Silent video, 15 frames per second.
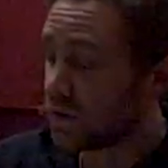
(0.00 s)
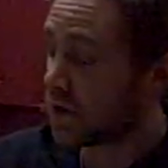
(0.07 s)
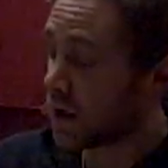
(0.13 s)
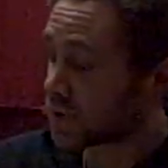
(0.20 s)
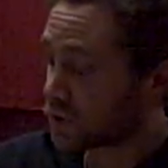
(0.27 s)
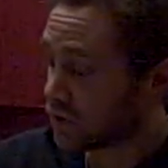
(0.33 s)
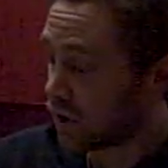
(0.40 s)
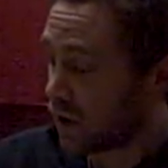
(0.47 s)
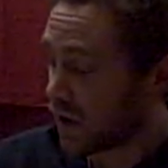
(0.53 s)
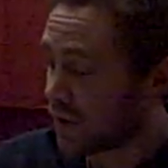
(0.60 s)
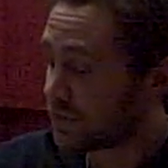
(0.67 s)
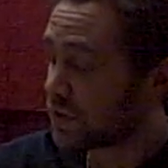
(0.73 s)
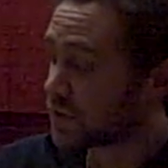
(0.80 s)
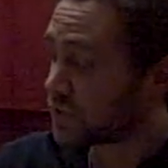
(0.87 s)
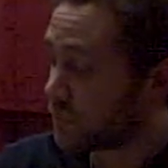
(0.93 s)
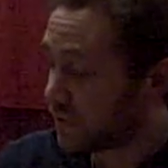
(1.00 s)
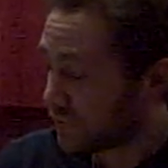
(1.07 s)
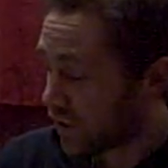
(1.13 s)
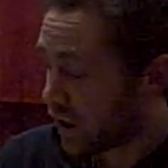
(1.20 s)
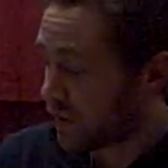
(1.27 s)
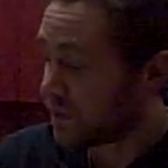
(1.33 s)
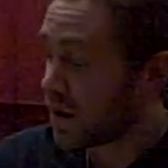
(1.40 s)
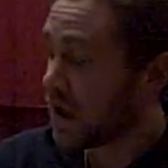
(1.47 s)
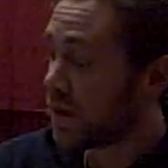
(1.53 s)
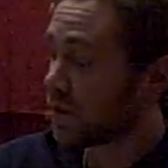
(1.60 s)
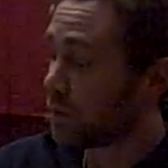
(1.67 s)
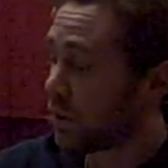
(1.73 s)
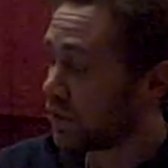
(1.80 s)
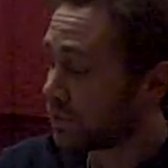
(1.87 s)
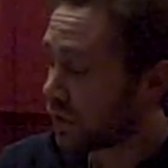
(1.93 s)
the National Hive, the Smith Hive, the
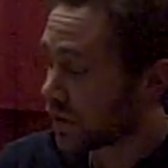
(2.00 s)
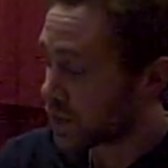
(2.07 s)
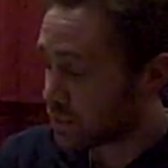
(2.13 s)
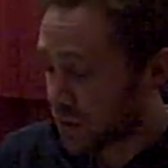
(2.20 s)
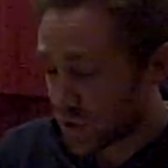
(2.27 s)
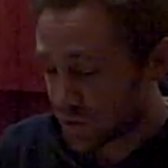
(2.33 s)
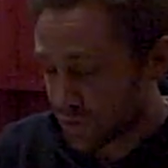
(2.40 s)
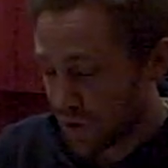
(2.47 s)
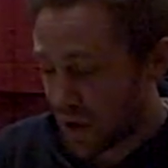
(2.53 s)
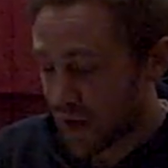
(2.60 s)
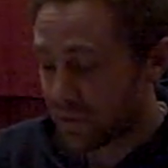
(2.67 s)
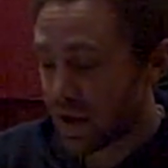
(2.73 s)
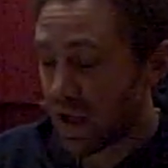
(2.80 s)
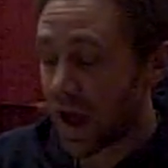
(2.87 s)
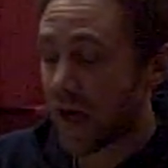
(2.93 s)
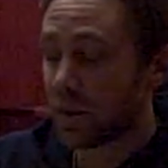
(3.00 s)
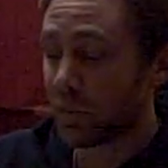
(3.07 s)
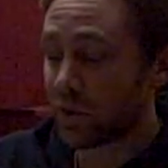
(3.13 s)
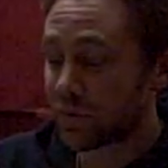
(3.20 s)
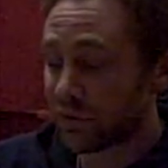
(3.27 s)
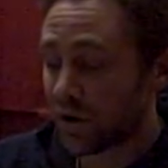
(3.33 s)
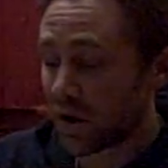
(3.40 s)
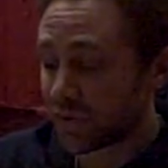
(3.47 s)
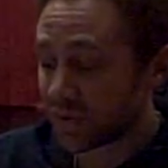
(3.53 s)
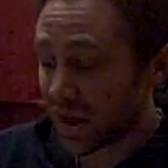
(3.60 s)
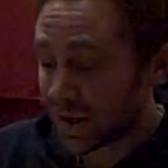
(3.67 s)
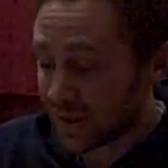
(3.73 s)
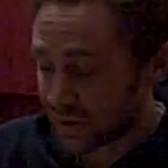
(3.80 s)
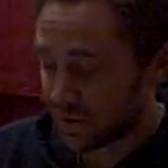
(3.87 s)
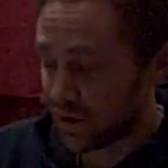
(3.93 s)
Modified Commercial Hive, and the Modified
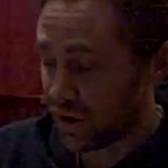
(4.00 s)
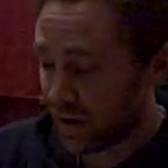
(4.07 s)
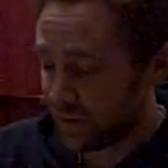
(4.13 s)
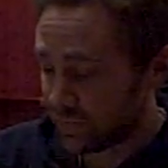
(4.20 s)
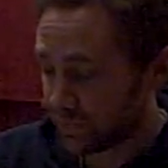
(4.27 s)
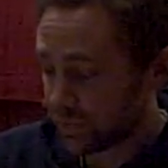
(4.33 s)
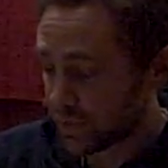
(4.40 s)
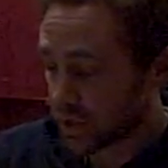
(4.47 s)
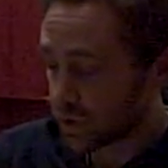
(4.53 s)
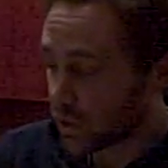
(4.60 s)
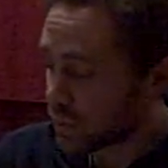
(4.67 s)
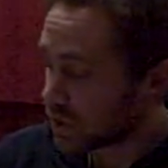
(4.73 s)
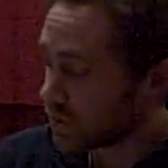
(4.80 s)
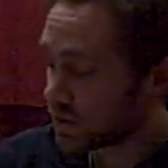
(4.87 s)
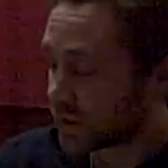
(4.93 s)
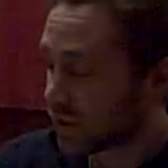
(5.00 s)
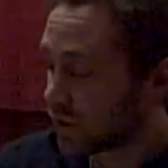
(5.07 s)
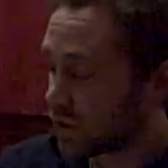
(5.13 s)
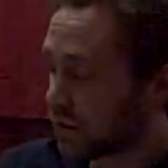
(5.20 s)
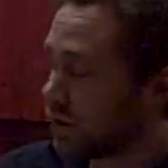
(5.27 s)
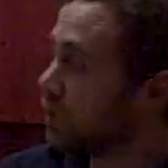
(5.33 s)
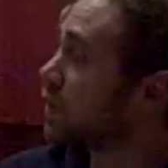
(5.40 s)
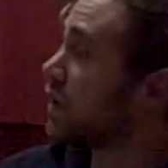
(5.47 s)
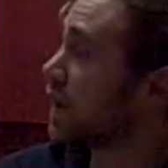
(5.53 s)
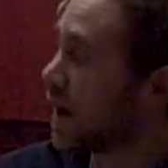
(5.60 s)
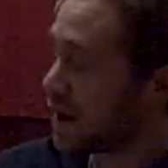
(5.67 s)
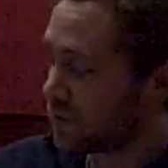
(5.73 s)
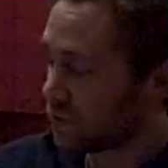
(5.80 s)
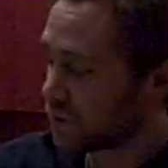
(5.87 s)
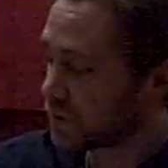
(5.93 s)
Dadant Hive. Not because I don't think you can
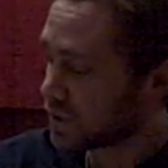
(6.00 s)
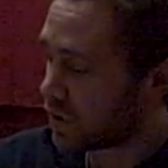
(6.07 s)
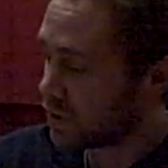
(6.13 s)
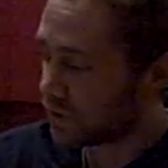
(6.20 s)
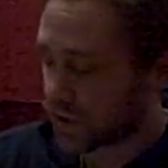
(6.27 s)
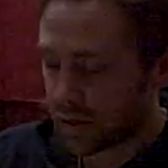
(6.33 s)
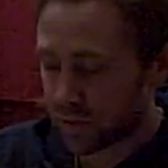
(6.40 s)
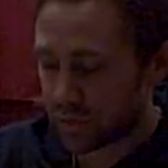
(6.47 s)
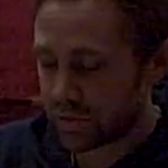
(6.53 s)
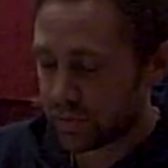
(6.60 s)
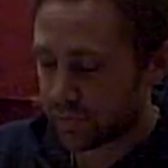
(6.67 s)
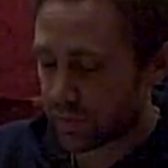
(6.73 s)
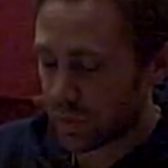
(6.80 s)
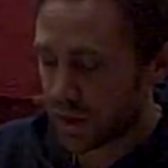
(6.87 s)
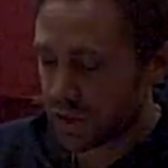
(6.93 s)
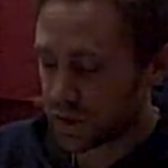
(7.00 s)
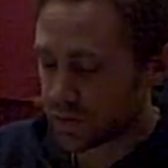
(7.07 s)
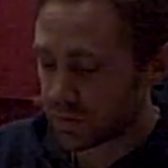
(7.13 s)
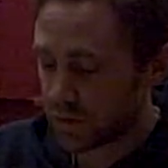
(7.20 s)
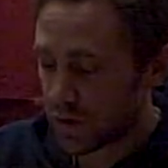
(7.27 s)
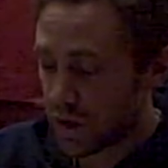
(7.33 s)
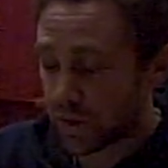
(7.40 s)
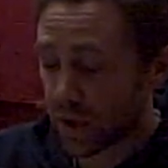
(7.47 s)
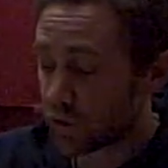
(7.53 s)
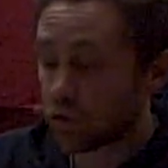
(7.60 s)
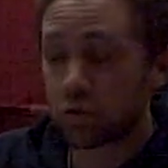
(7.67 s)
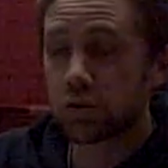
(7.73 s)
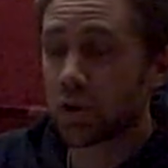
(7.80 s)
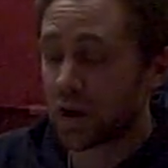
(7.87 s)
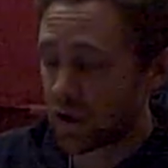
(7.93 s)
handle this overkill of information. They are
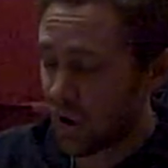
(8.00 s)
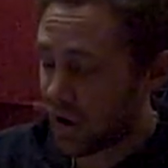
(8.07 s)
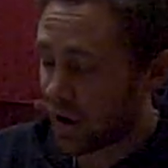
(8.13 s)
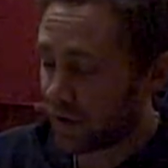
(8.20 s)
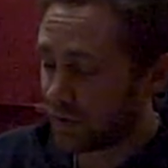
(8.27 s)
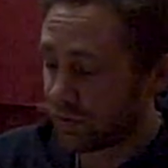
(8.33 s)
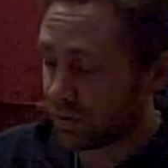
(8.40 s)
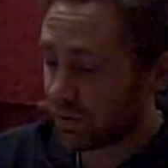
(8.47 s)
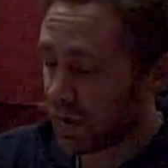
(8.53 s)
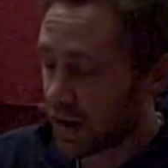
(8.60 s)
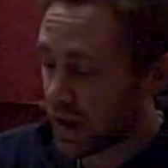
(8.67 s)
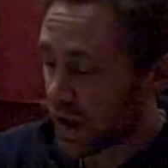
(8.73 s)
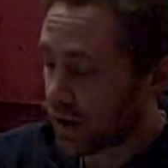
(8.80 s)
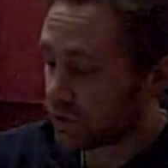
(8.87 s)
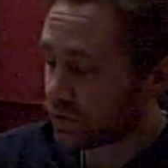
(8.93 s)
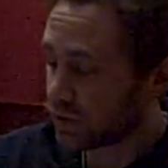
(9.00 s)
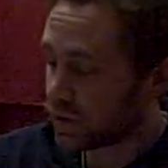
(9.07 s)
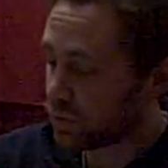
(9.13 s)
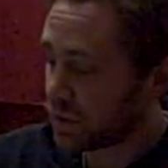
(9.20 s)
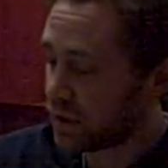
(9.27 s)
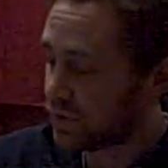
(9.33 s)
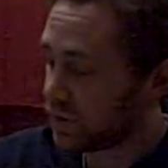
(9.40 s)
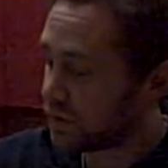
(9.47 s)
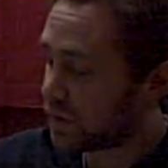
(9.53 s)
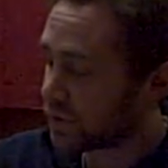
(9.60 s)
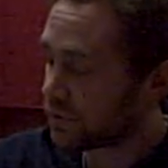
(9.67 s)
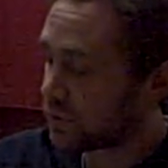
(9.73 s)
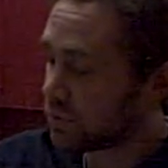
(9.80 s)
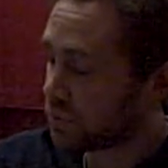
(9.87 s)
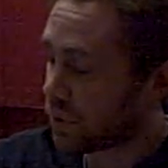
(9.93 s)
all great hives, housing the bees in
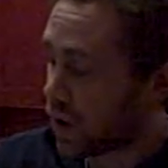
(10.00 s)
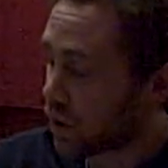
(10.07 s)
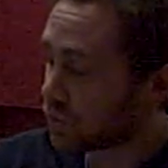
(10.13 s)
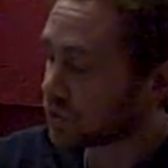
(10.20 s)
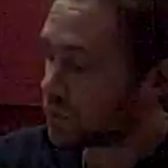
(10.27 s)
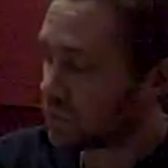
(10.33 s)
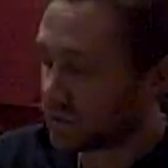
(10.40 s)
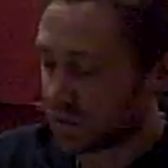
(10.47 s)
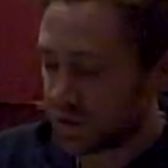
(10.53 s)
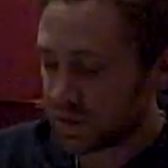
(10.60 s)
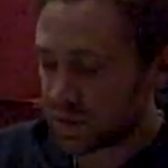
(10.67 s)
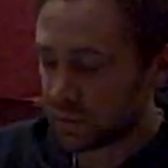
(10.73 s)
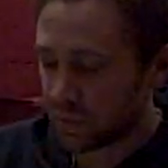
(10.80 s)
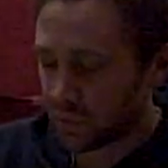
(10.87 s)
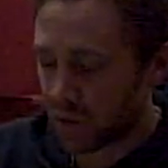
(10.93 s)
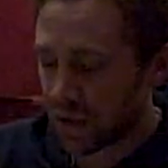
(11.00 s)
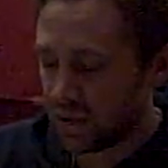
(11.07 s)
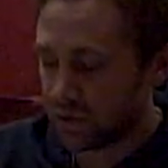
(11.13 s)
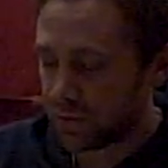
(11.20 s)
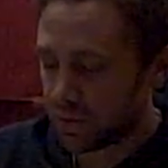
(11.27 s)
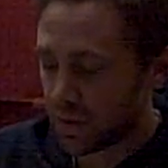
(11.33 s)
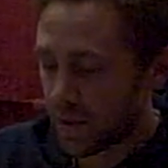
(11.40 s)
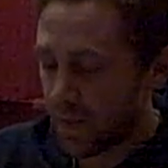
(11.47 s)
different but ultimately similar ways.